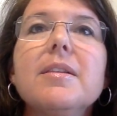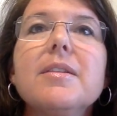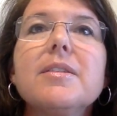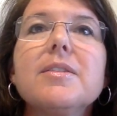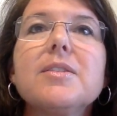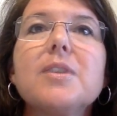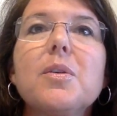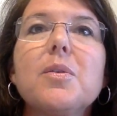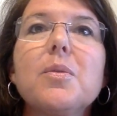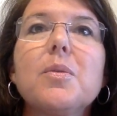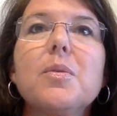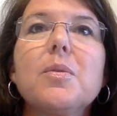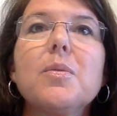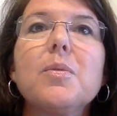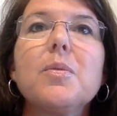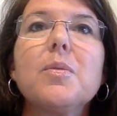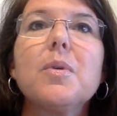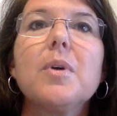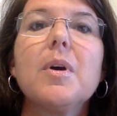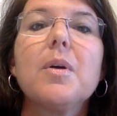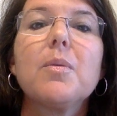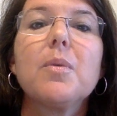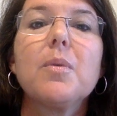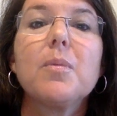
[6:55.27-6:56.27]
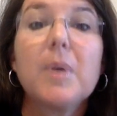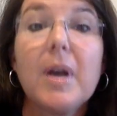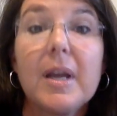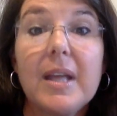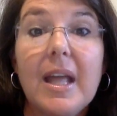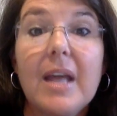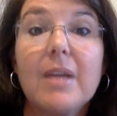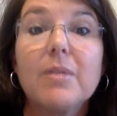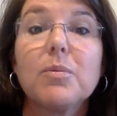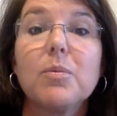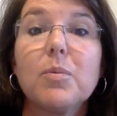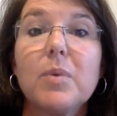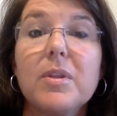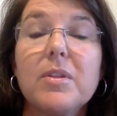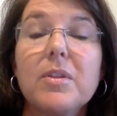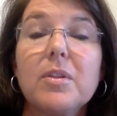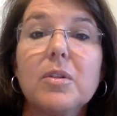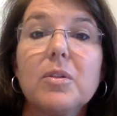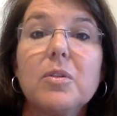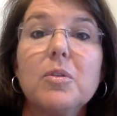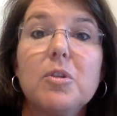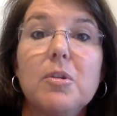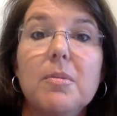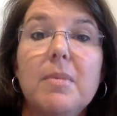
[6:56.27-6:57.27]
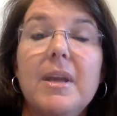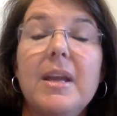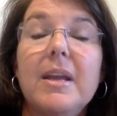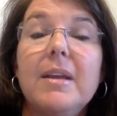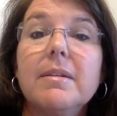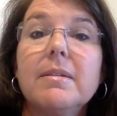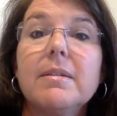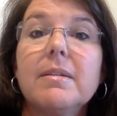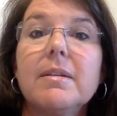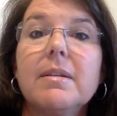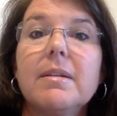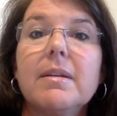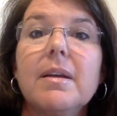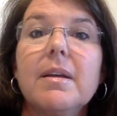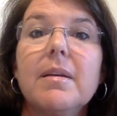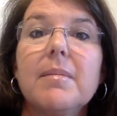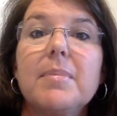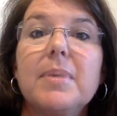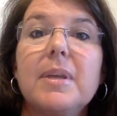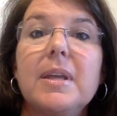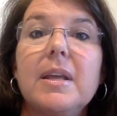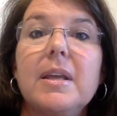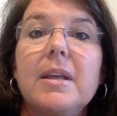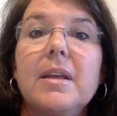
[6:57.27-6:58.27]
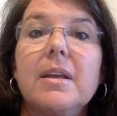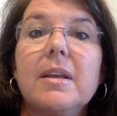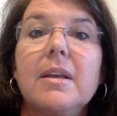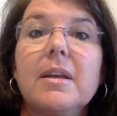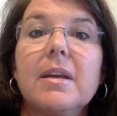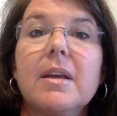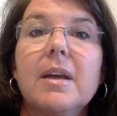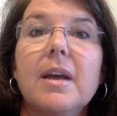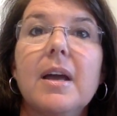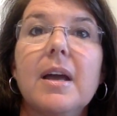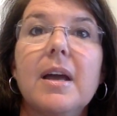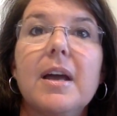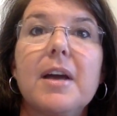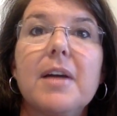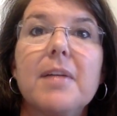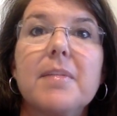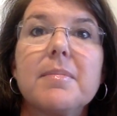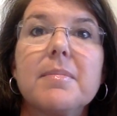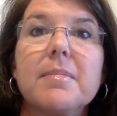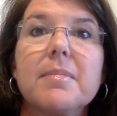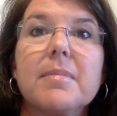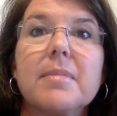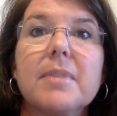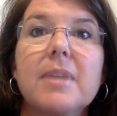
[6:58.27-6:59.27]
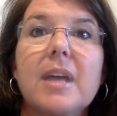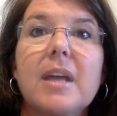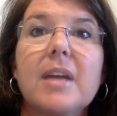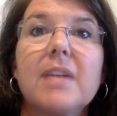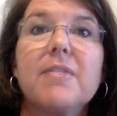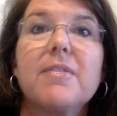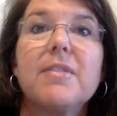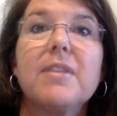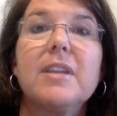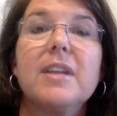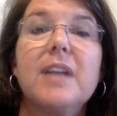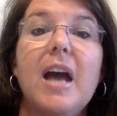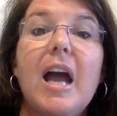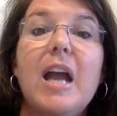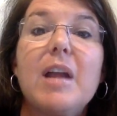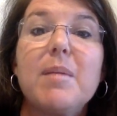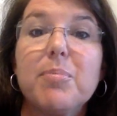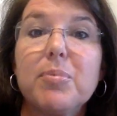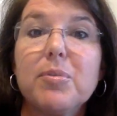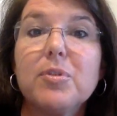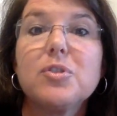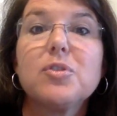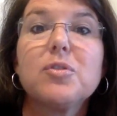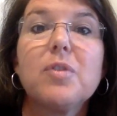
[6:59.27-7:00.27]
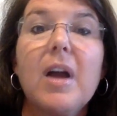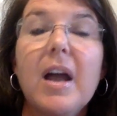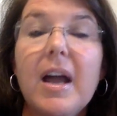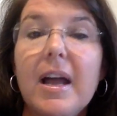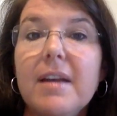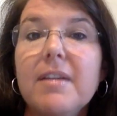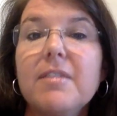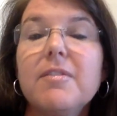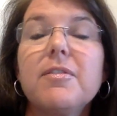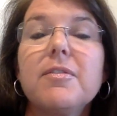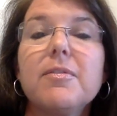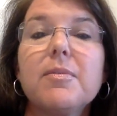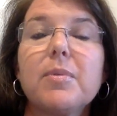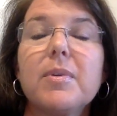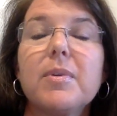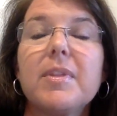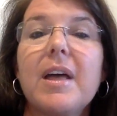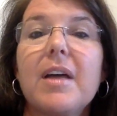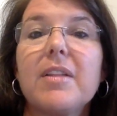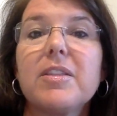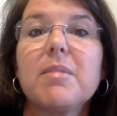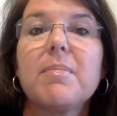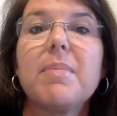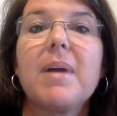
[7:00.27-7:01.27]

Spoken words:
So again, with glutamate being kind of in hyperdrive without the